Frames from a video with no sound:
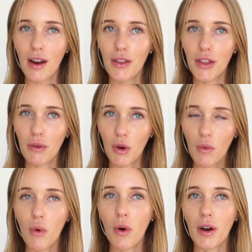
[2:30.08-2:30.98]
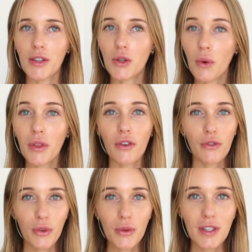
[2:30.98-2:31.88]
the rewards or the
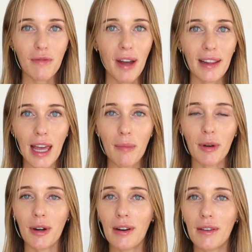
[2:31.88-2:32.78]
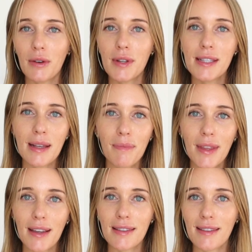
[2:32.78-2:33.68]
fruits of my labor there was
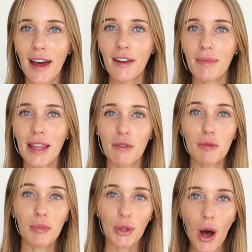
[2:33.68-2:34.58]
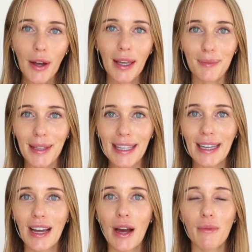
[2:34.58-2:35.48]
something inside of me that was blocking
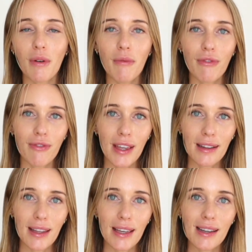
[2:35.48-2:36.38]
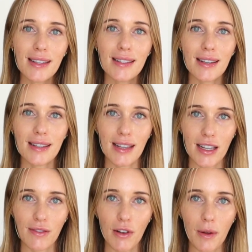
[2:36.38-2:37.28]
me from feeling
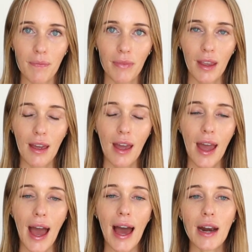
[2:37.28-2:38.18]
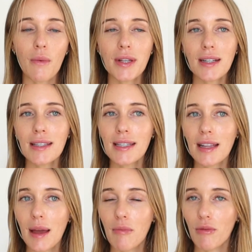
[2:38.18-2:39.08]
successful and it wasn't until
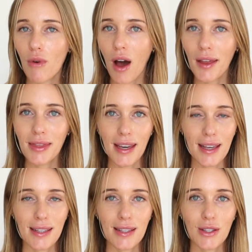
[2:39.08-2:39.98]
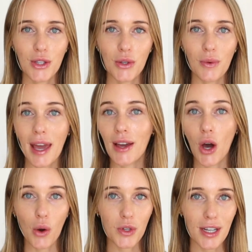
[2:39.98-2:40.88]
I brought this to a
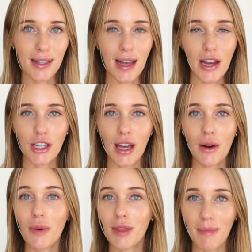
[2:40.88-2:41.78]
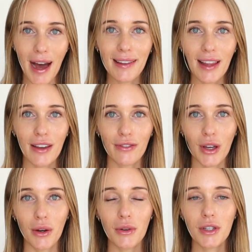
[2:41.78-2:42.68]
coaching session with my life
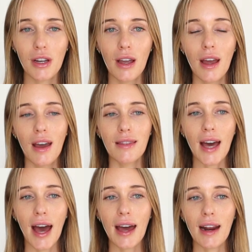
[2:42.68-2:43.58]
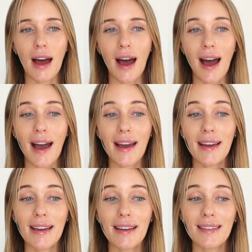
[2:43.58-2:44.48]
coach that
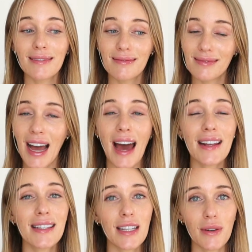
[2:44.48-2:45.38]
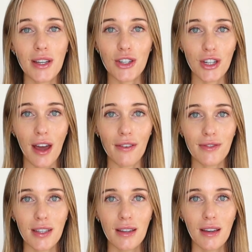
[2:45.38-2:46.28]
I had a serious
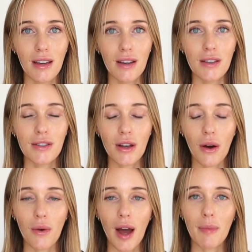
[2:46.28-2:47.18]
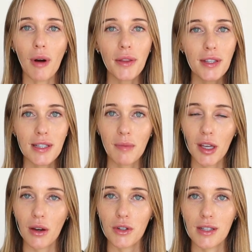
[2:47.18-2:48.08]
shift. So I brought this to my
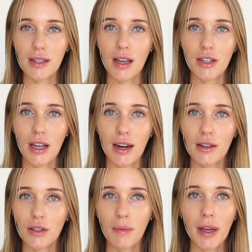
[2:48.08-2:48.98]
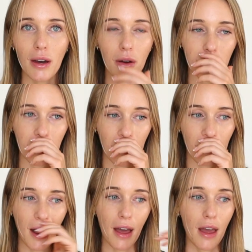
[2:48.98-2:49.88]
coaching session. I told my coach, you
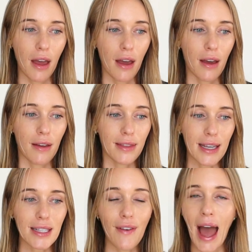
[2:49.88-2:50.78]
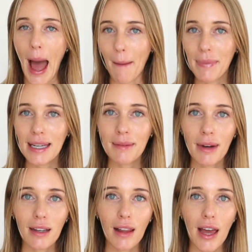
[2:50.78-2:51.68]
know, things have happened in
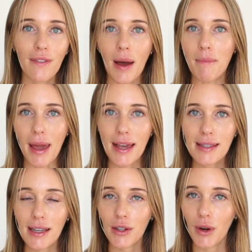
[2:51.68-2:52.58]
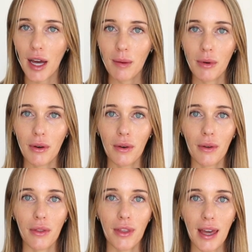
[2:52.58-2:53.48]
my life, amazing,
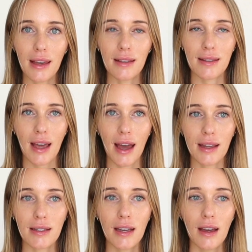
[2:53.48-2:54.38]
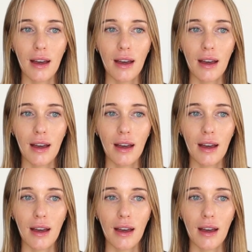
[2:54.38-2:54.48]
incredible things, and